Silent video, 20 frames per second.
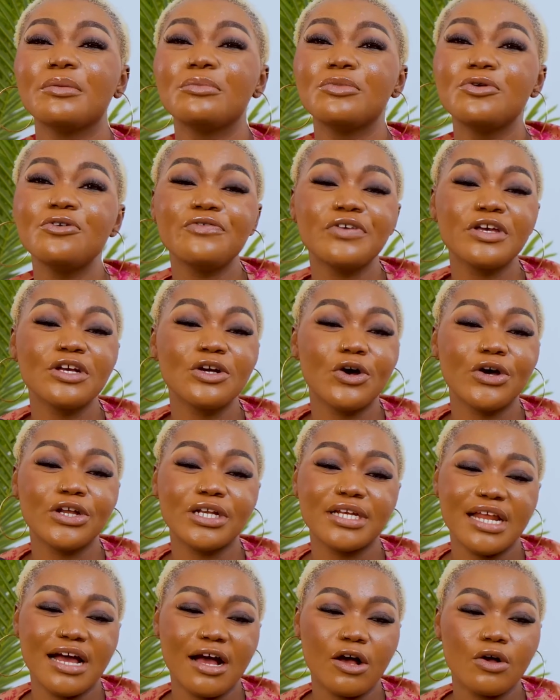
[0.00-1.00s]
moving
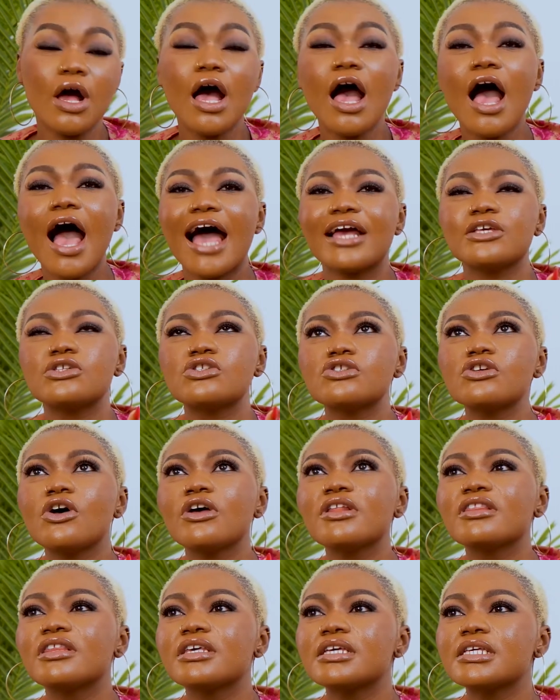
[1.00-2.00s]
on now. I saw
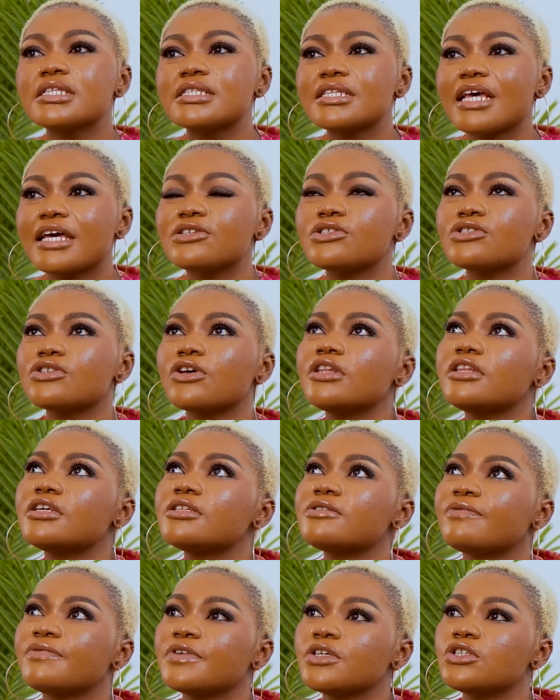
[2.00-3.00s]
this
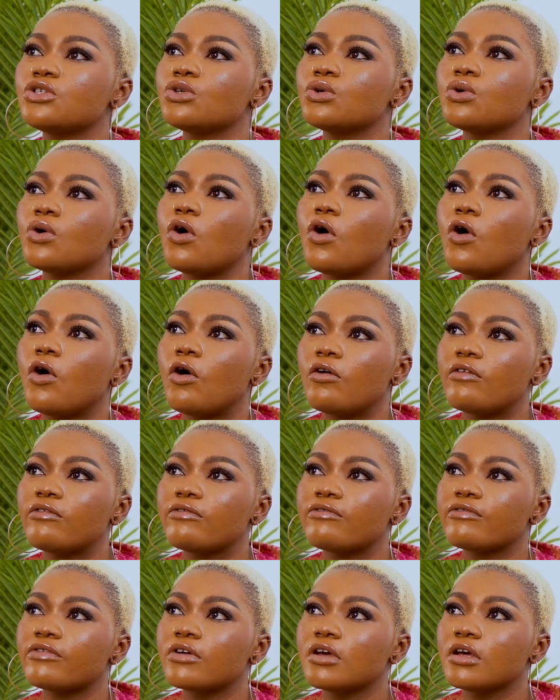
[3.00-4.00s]
video
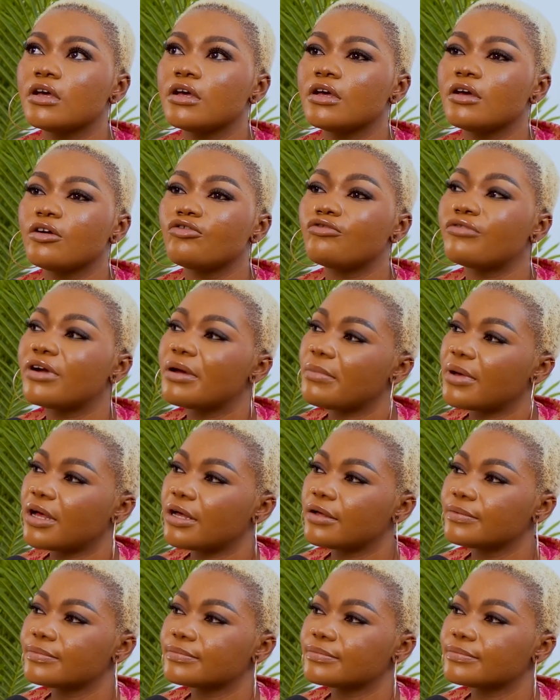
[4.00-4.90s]
of Rema.